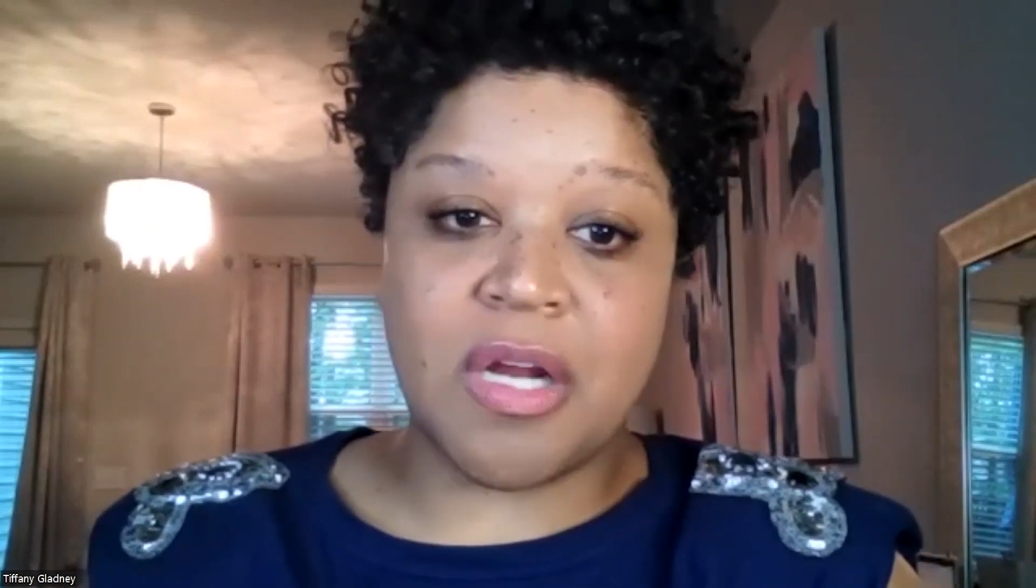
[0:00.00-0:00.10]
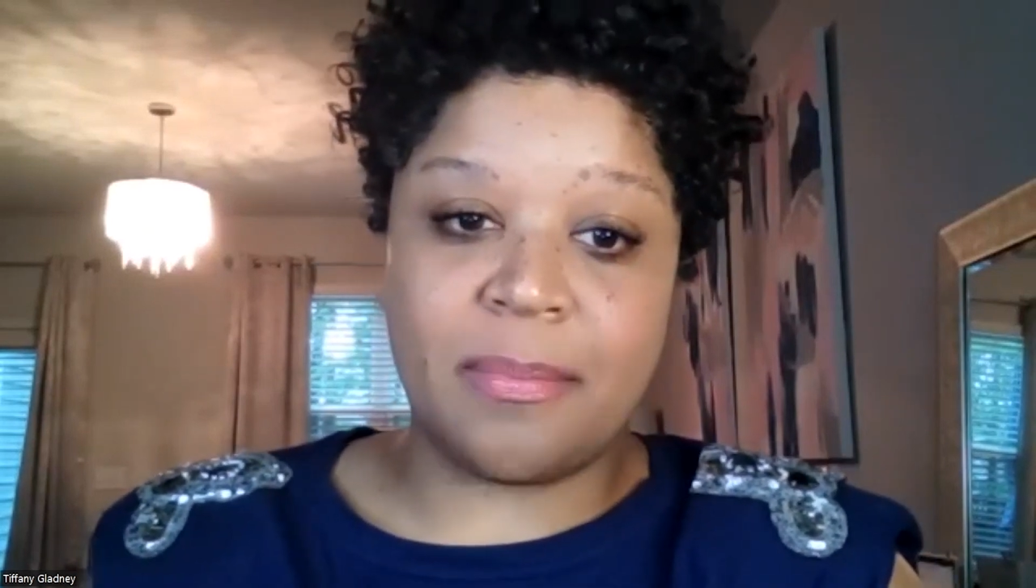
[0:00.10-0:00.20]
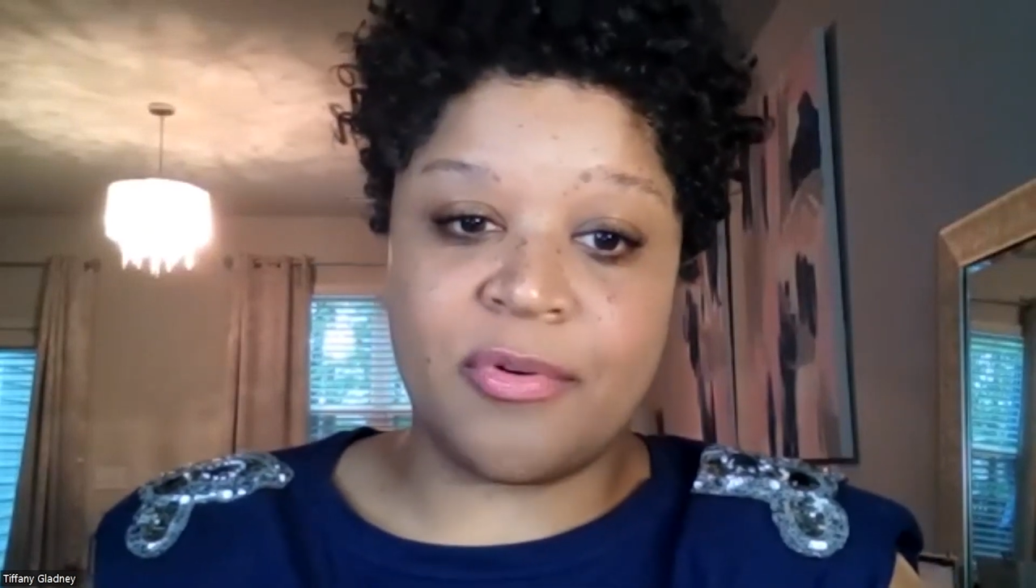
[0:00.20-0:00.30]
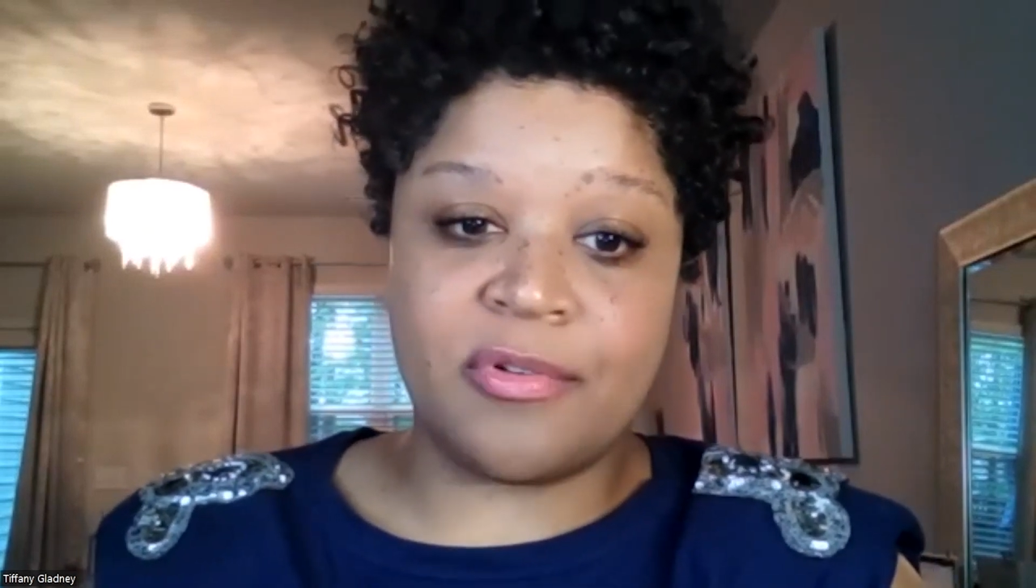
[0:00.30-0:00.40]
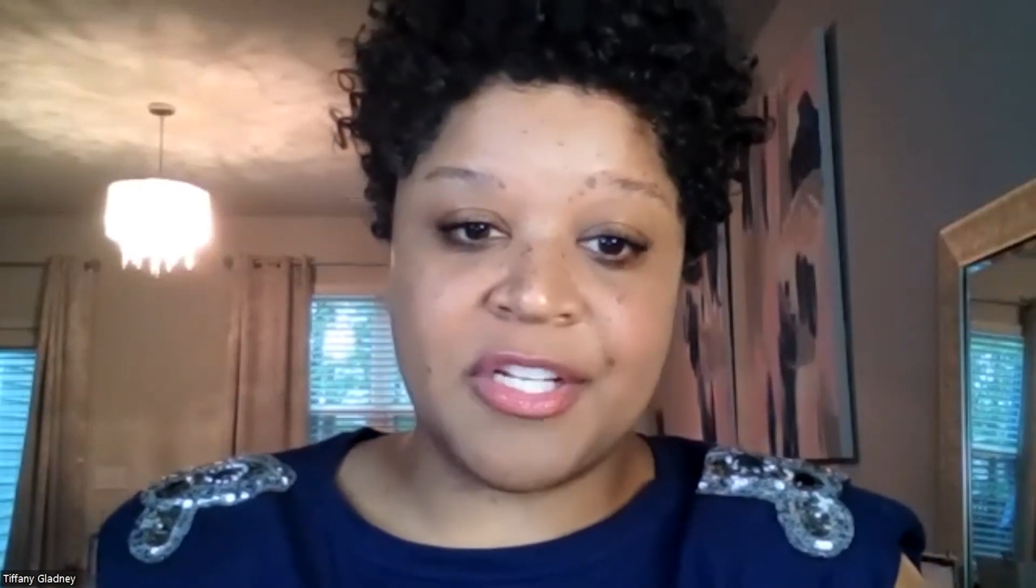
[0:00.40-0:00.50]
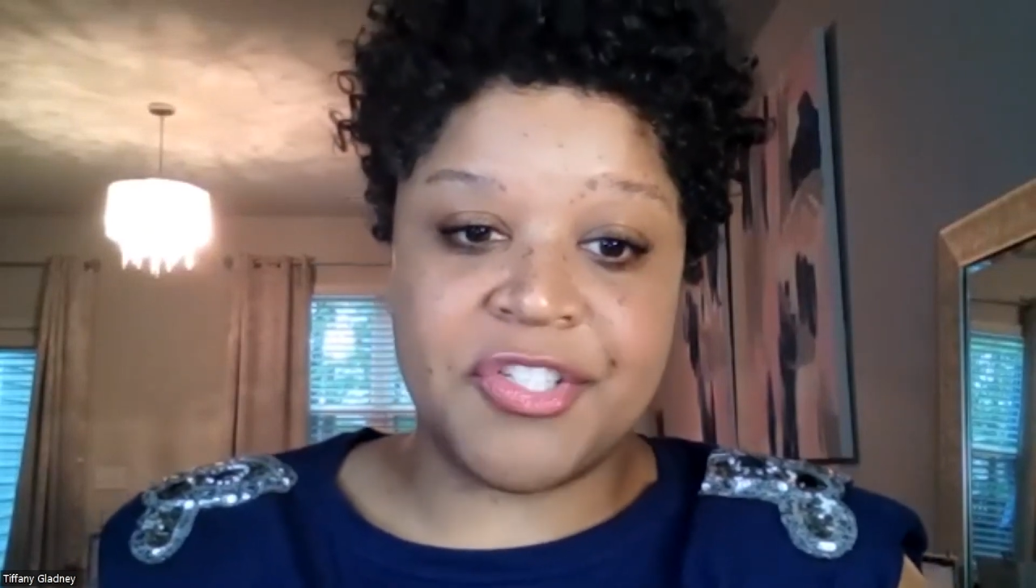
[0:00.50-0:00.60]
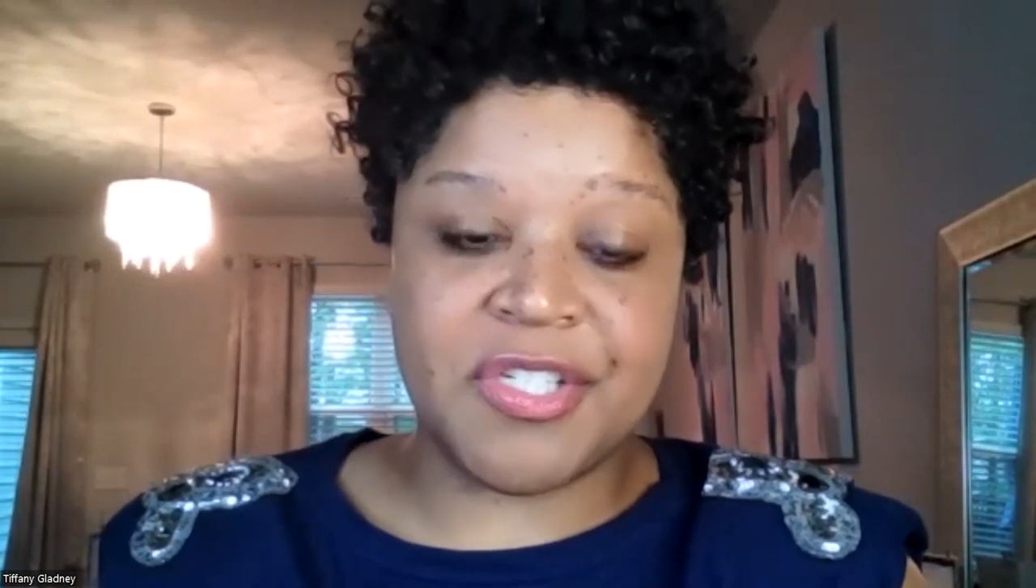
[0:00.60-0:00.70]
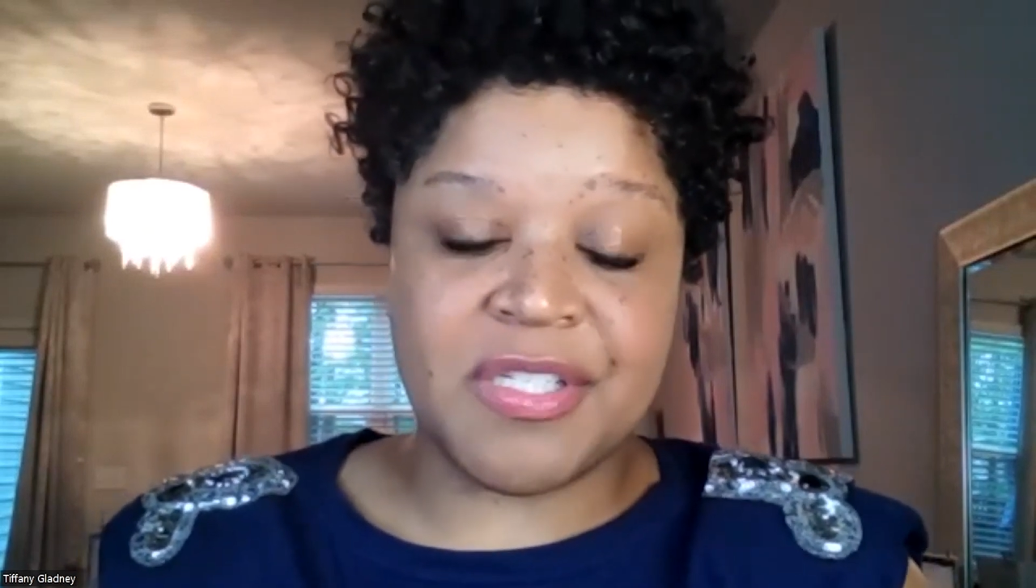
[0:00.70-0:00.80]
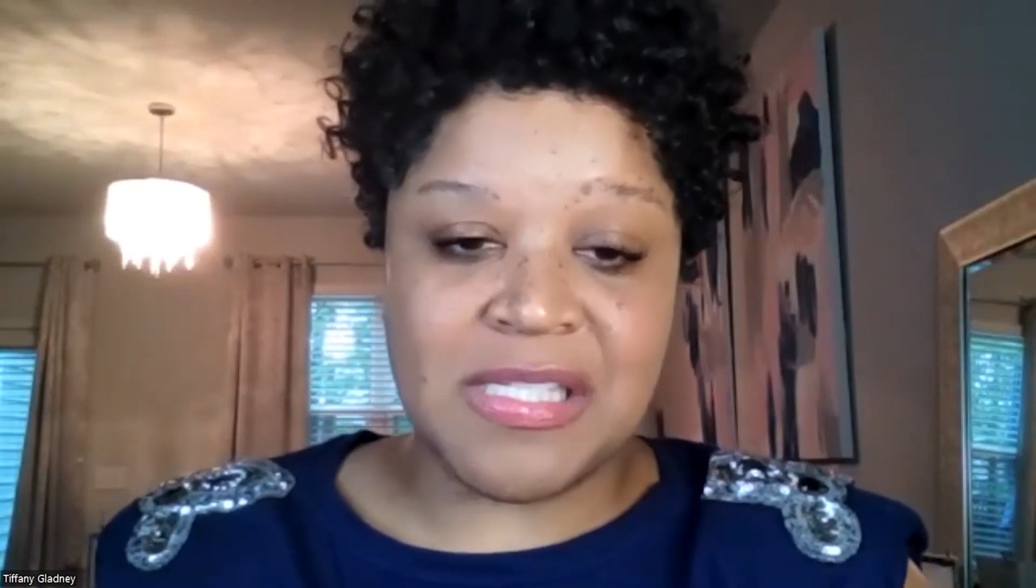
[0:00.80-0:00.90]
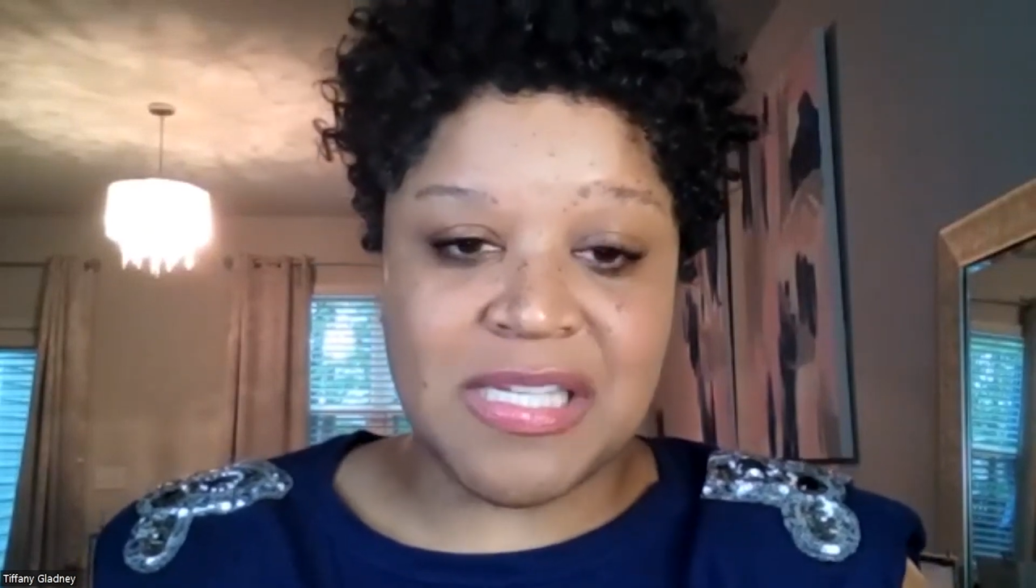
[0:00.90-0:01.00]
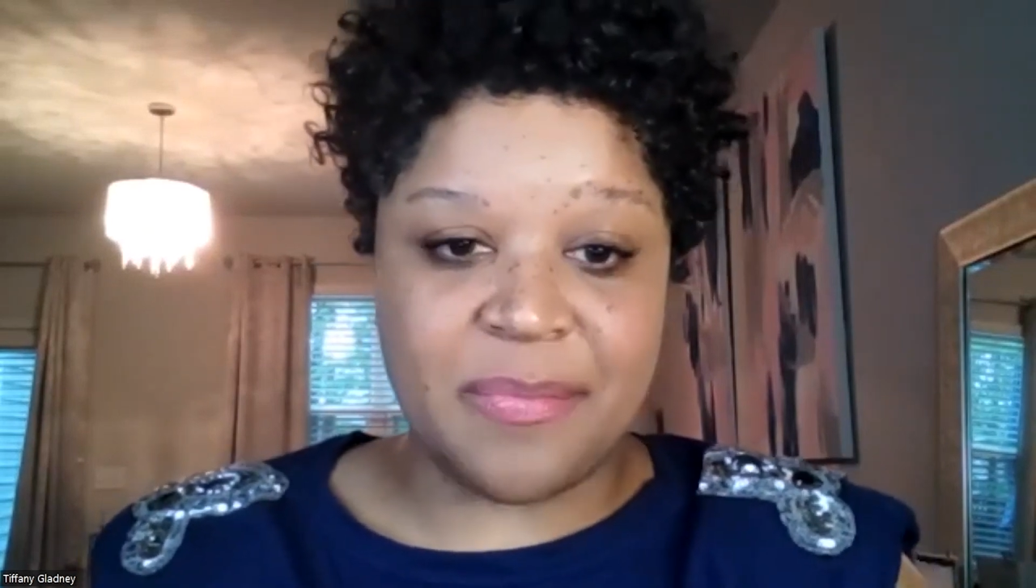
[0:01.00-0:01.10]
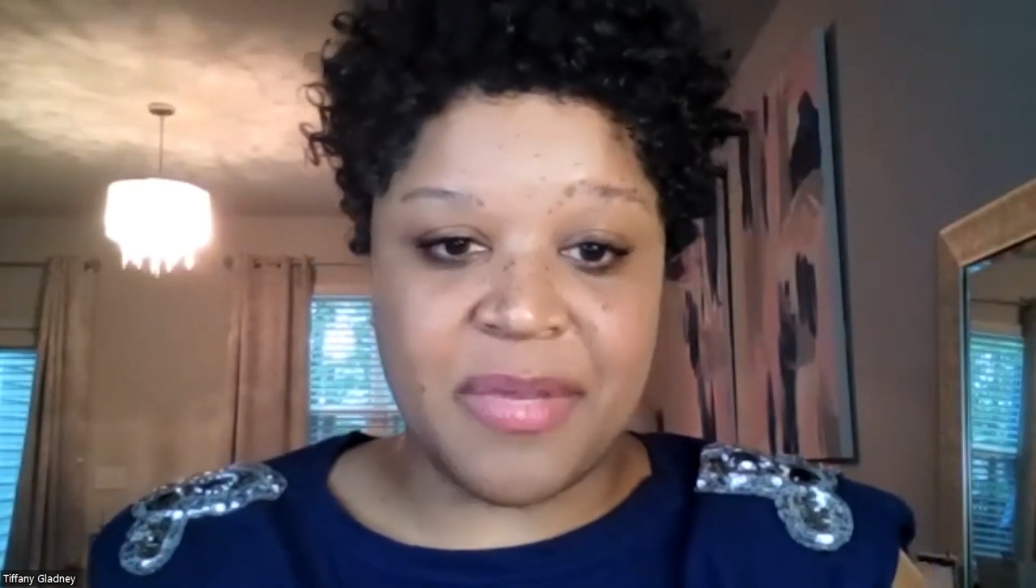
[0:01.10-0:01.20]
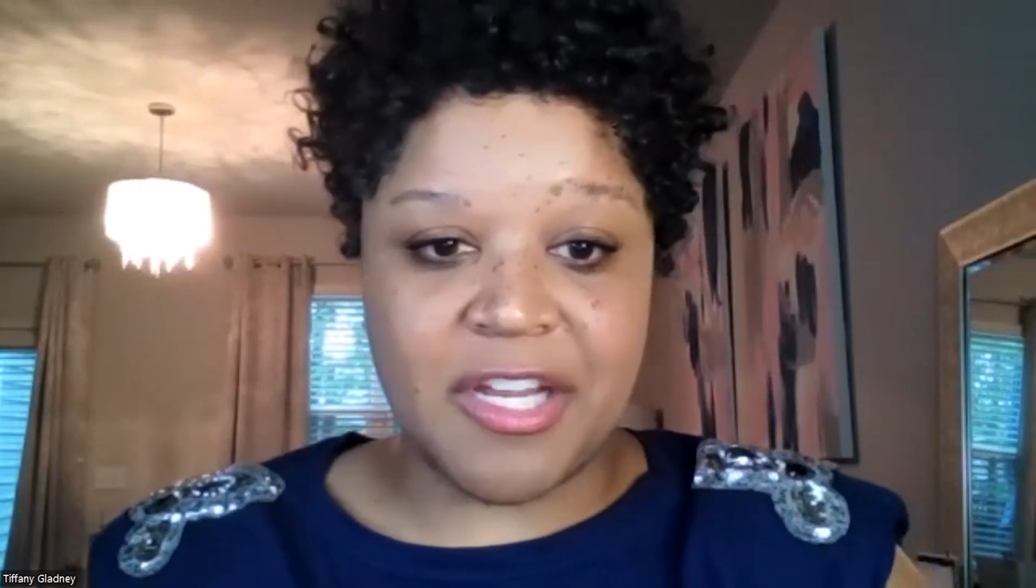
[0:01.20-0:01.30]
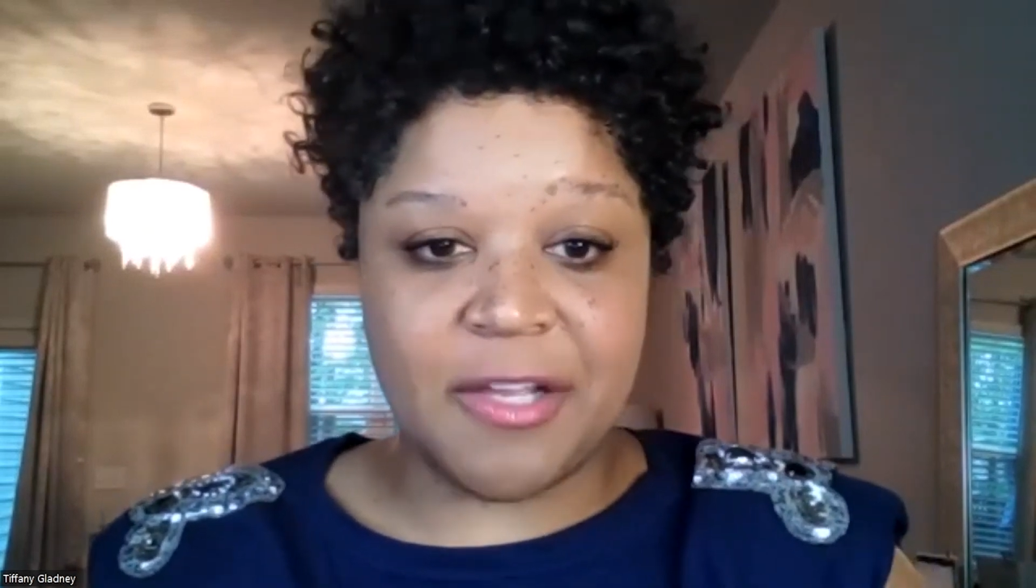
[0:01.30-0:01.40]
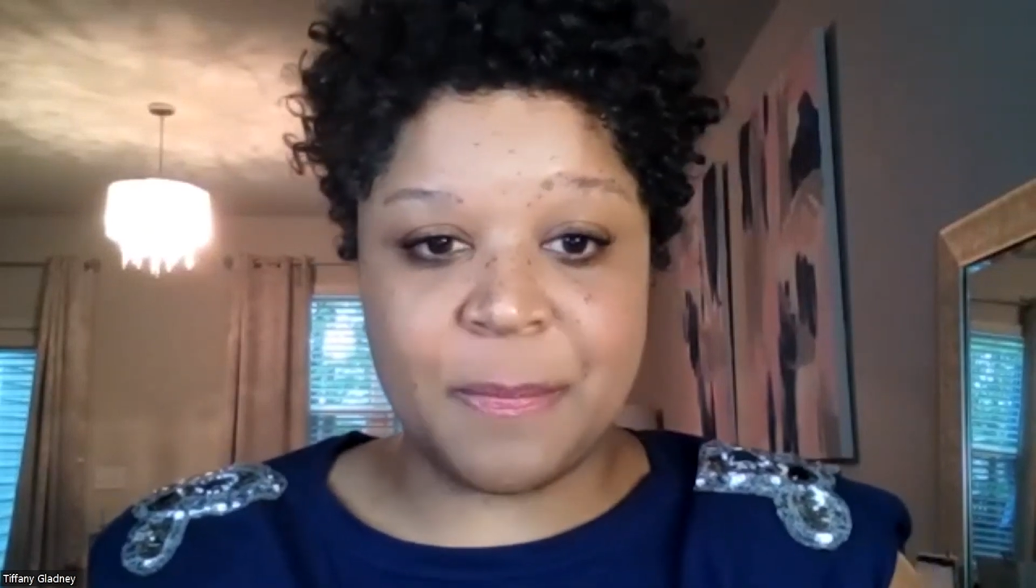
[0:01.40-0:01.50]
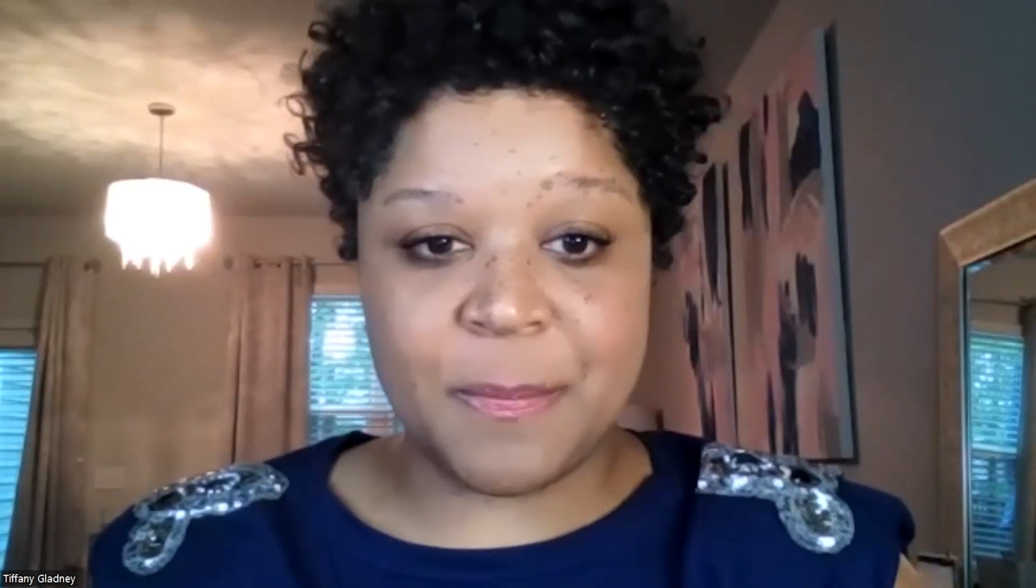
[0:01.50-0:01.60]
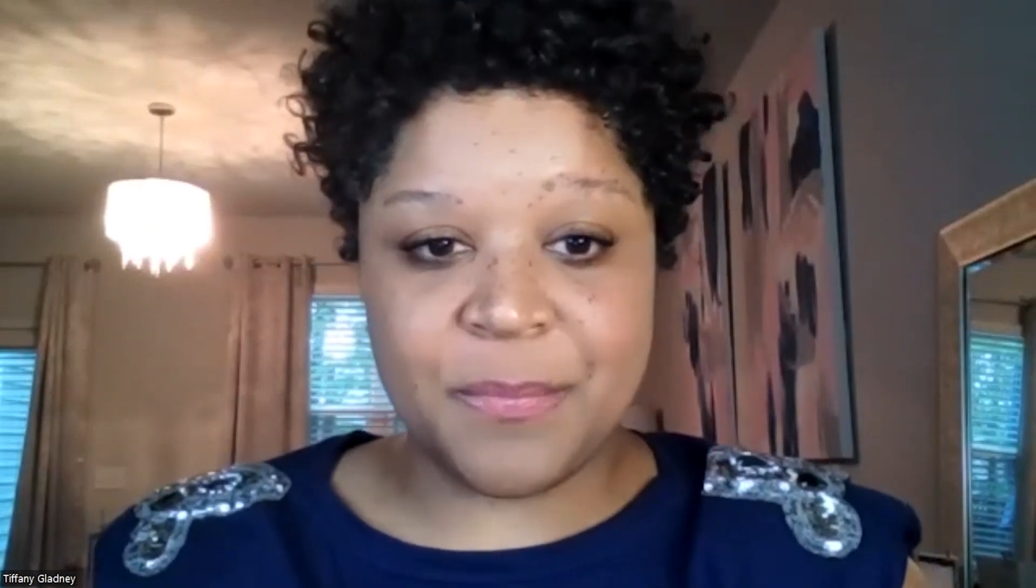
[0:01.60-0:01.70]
Operations Committee.